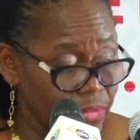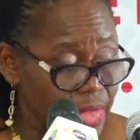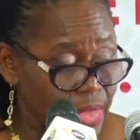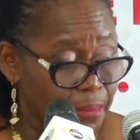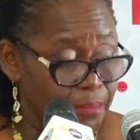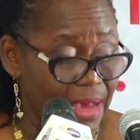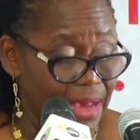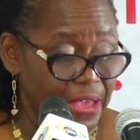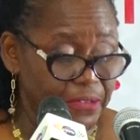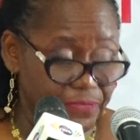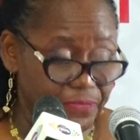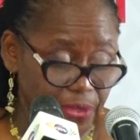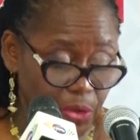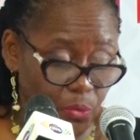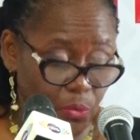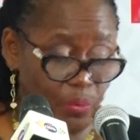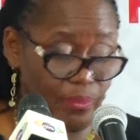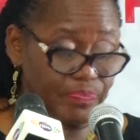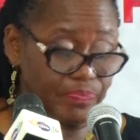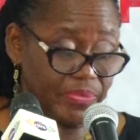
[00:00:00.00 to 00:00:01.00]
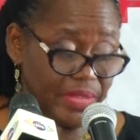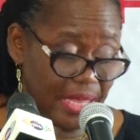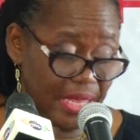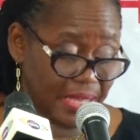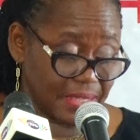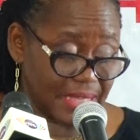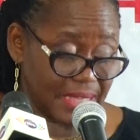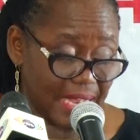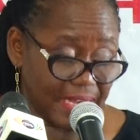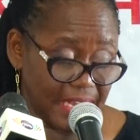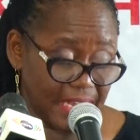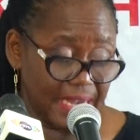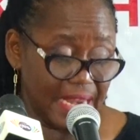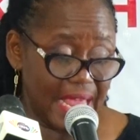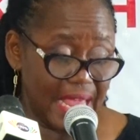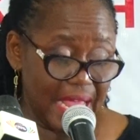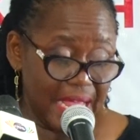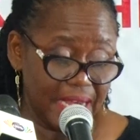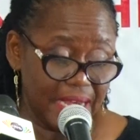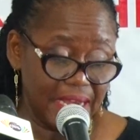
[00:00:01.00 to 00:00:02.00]
My view is that in
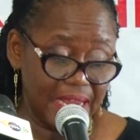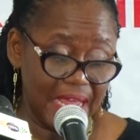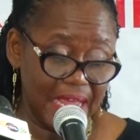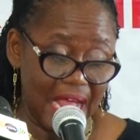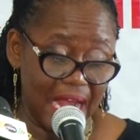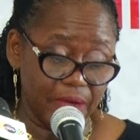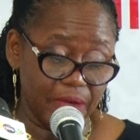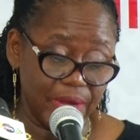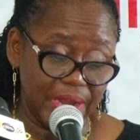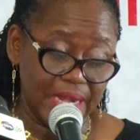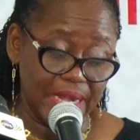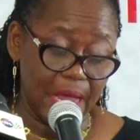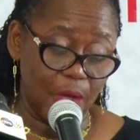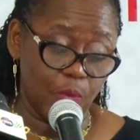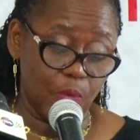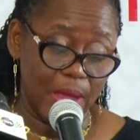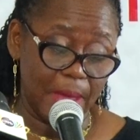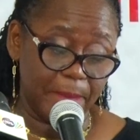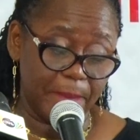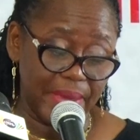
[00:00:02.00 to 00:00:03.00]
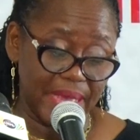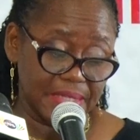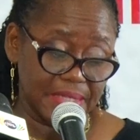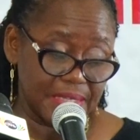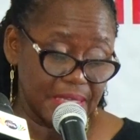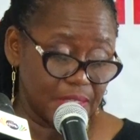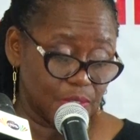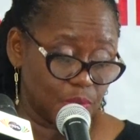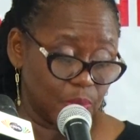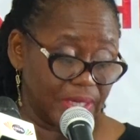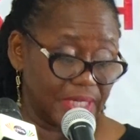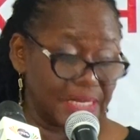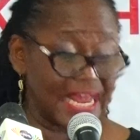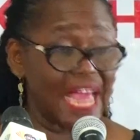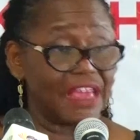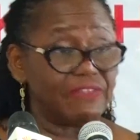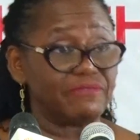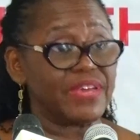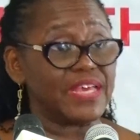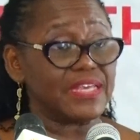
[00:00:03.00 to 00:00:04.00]
any arena where persons with
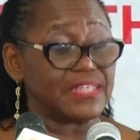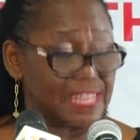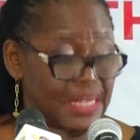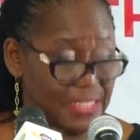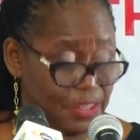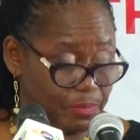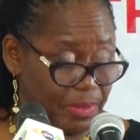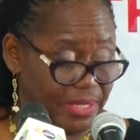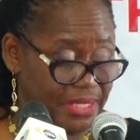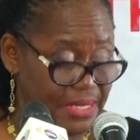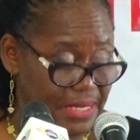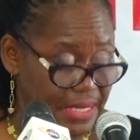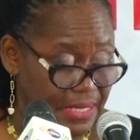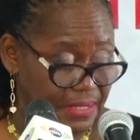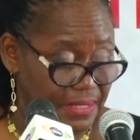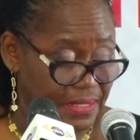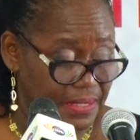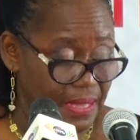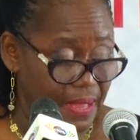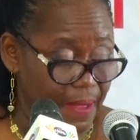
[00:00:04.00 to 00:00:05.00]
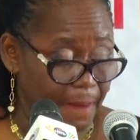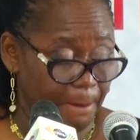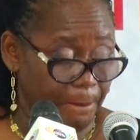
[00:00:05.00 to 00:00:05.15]
diverse expertise,